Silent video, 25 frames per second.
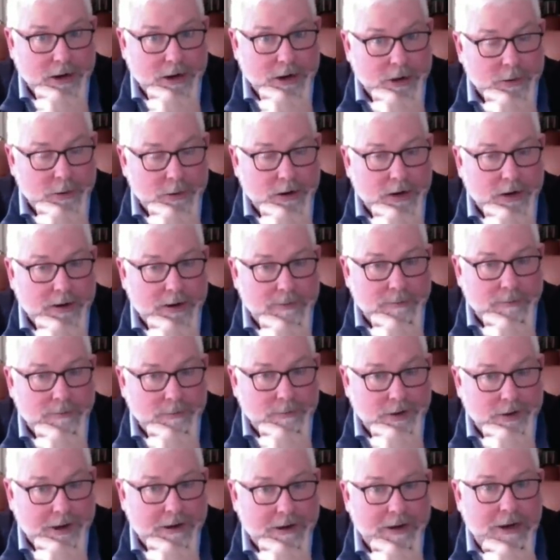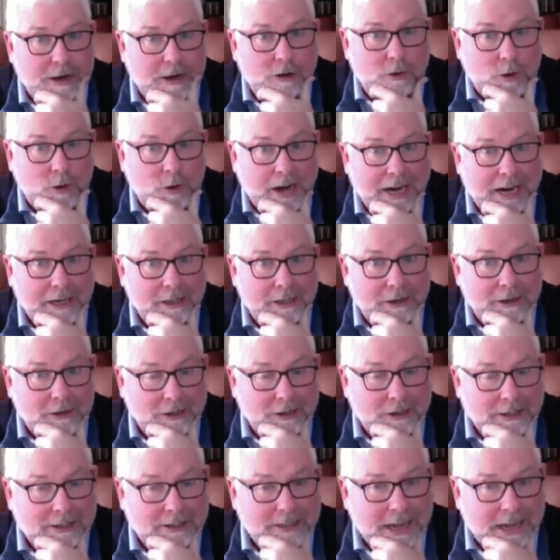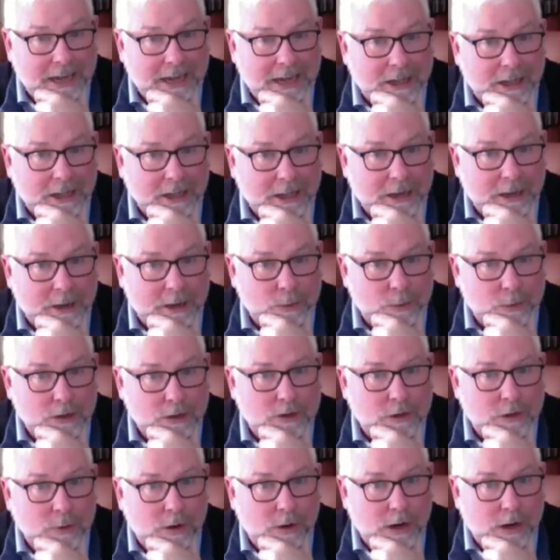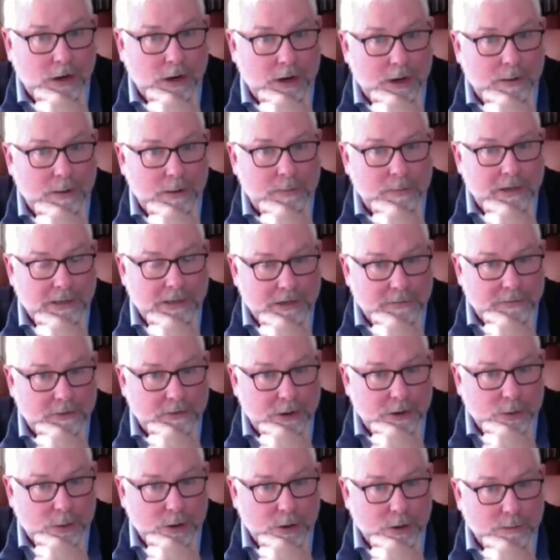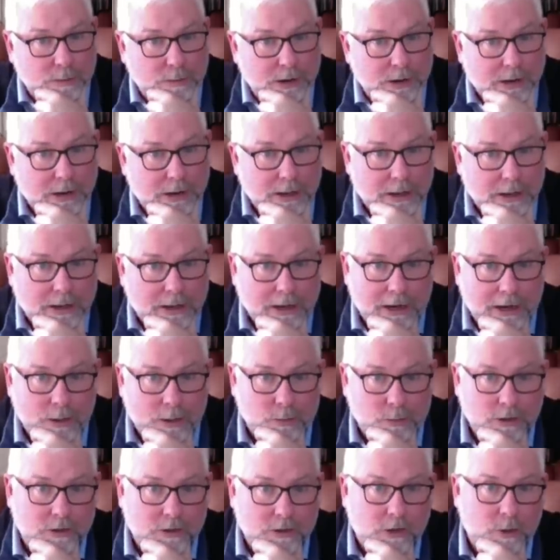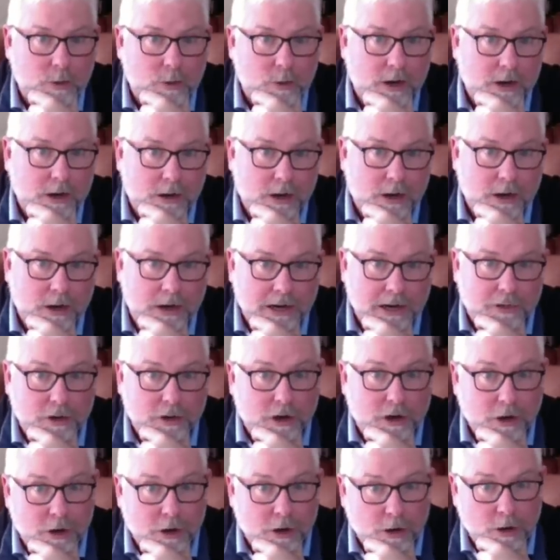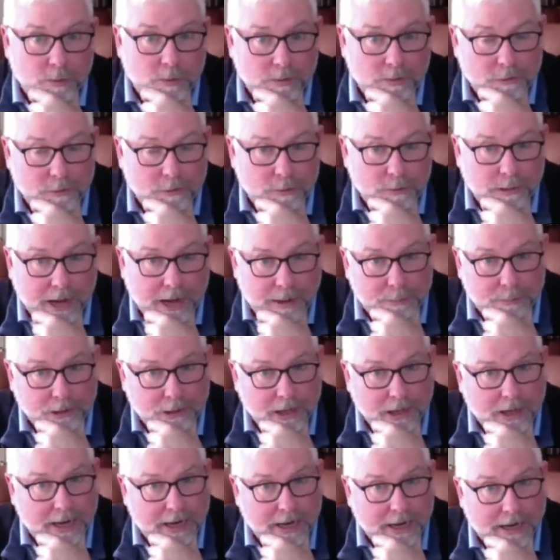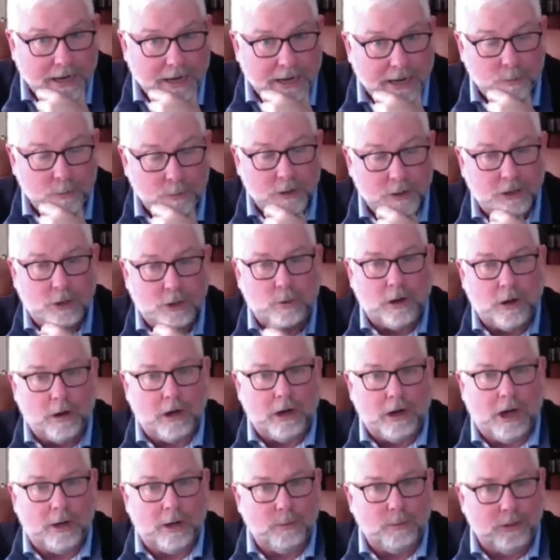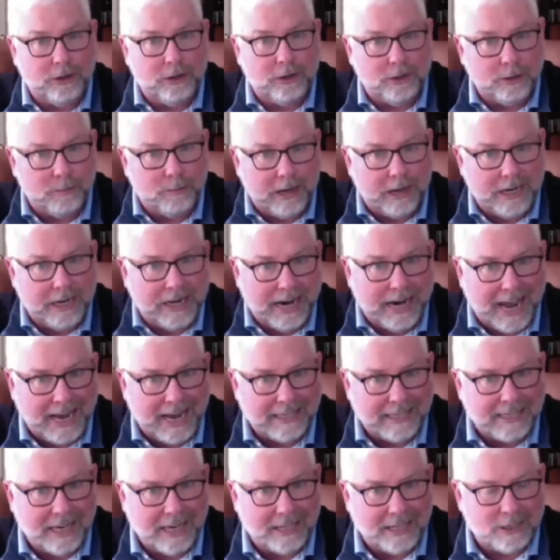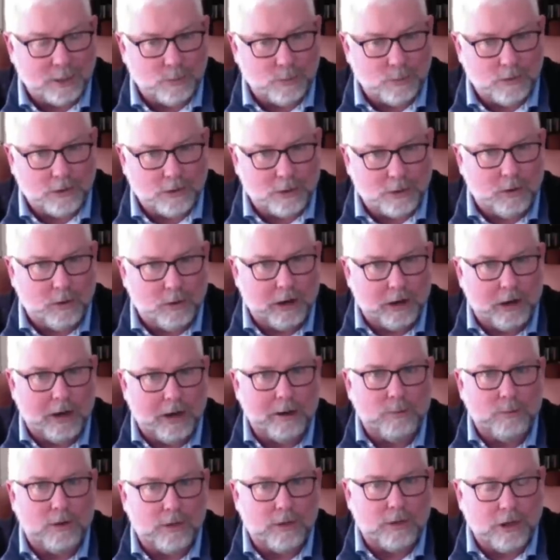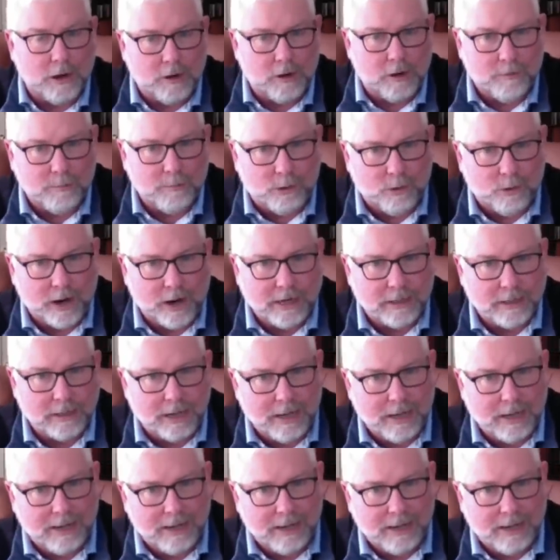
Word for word: And you can get very granular detail on what's going on at Pacific Corp and what's going on at the Kern River Pipeline and what's going on with the Dominion assets and what's going on with Cove Point,